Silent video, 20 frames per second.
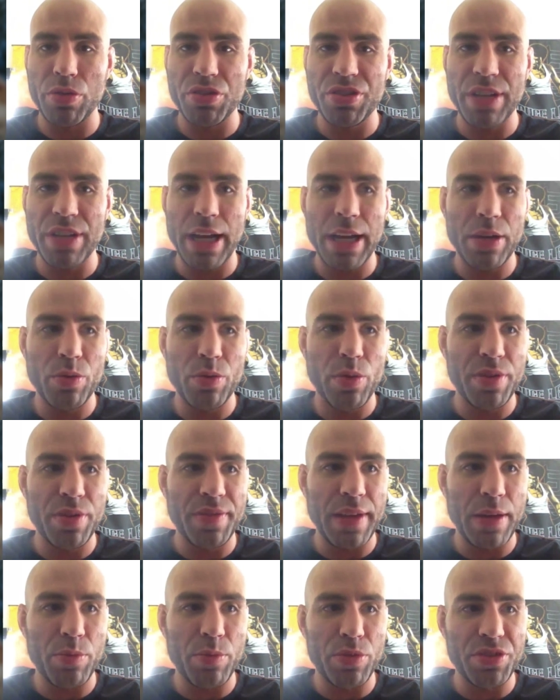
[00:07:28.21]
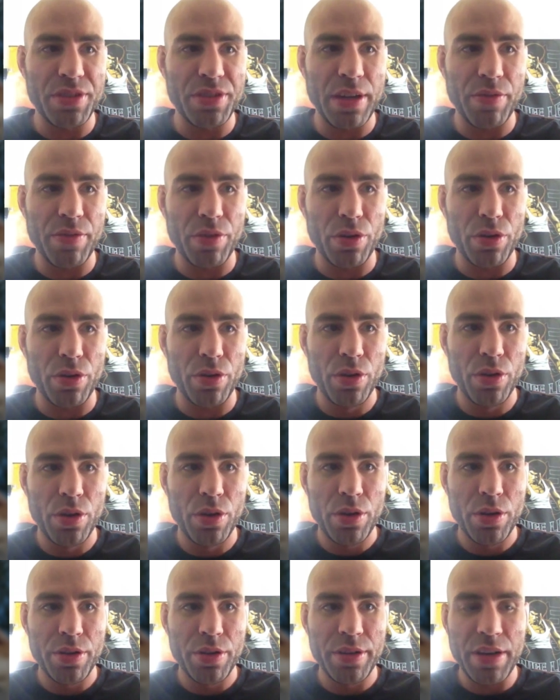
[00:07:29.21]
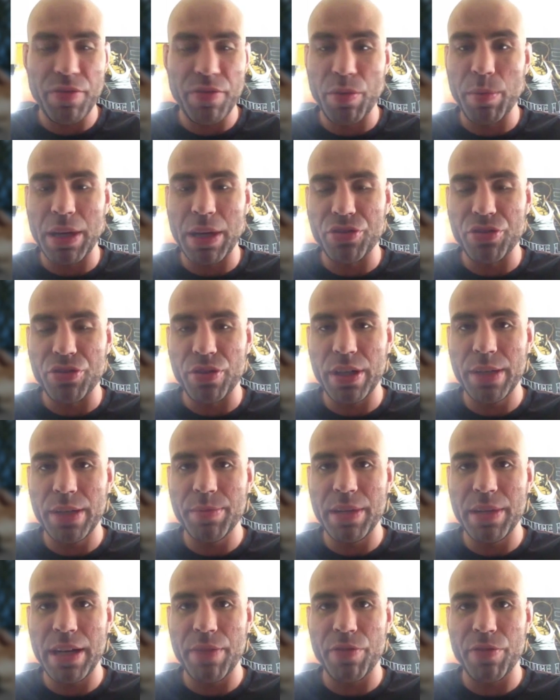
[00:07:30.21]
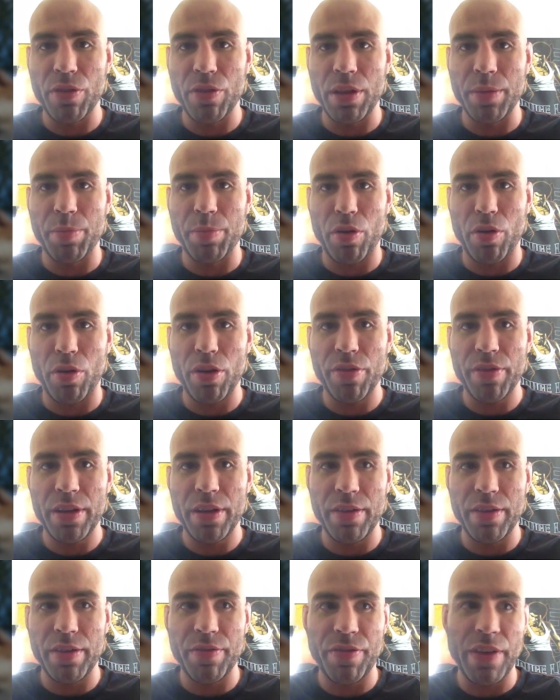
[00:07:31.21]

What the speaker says: staying with them was never my dream and never really part of it.